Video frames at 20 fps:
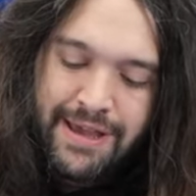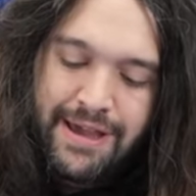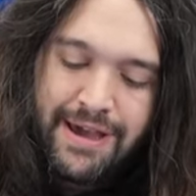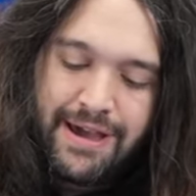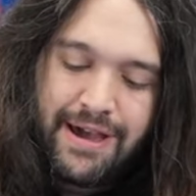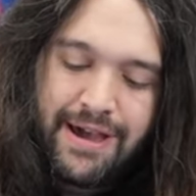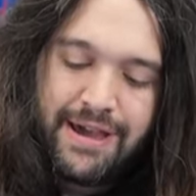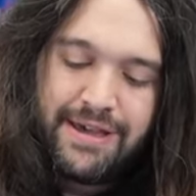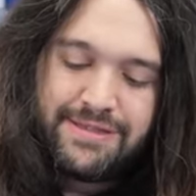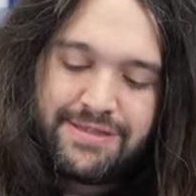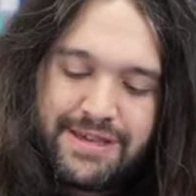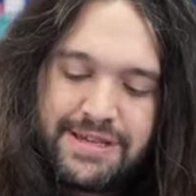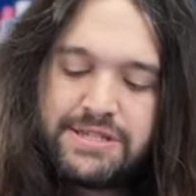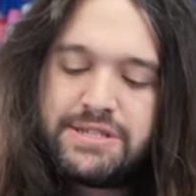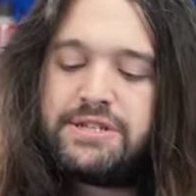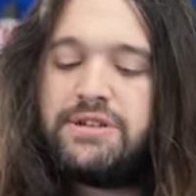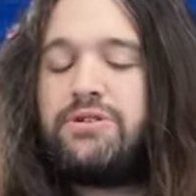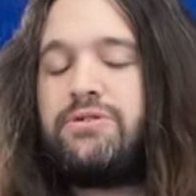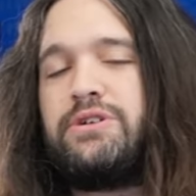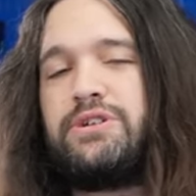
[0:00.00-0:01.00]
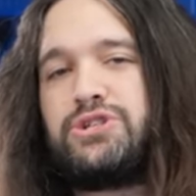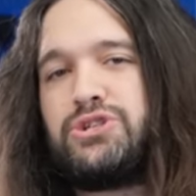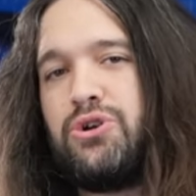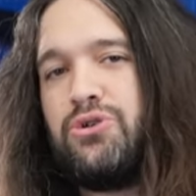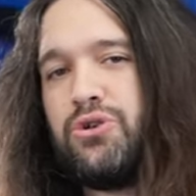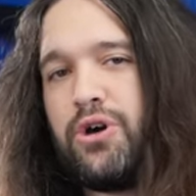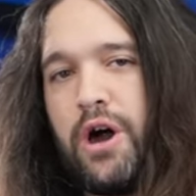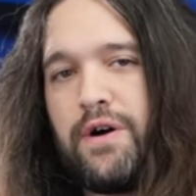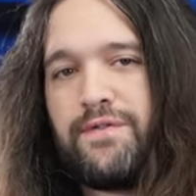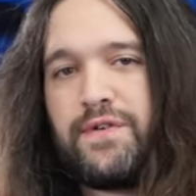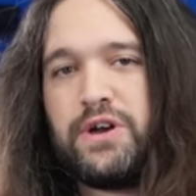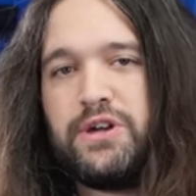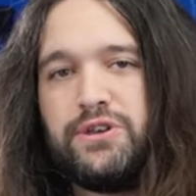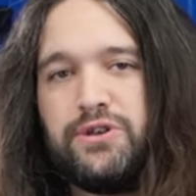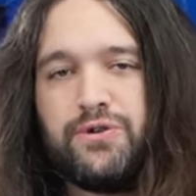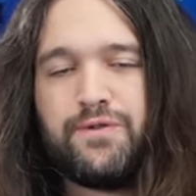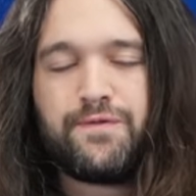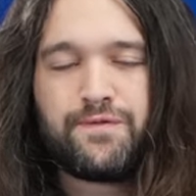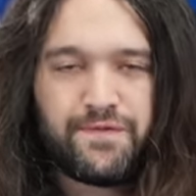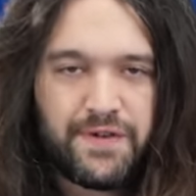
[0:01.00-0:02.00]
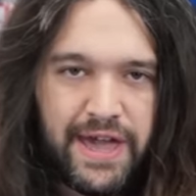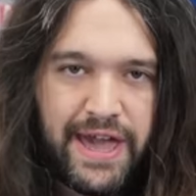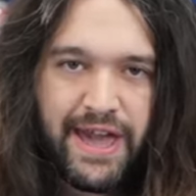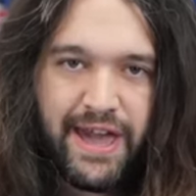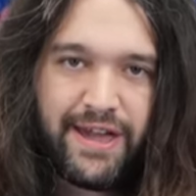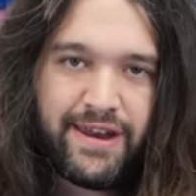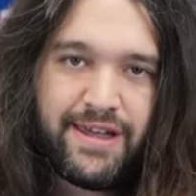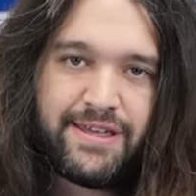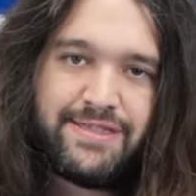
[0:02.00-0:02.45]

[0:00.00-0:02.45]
uh, this year it showed off a new fan,